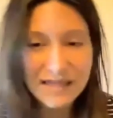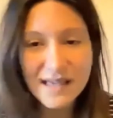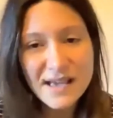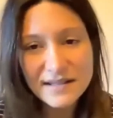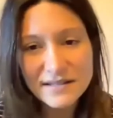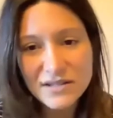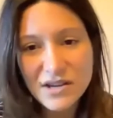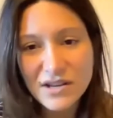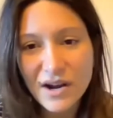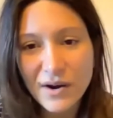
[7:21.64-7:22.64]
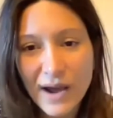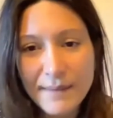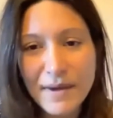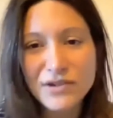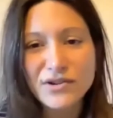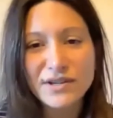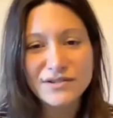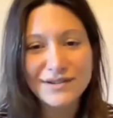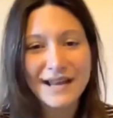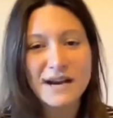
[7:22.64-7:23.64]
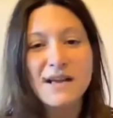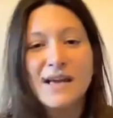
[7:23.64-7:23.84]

this, I'll show it to you again.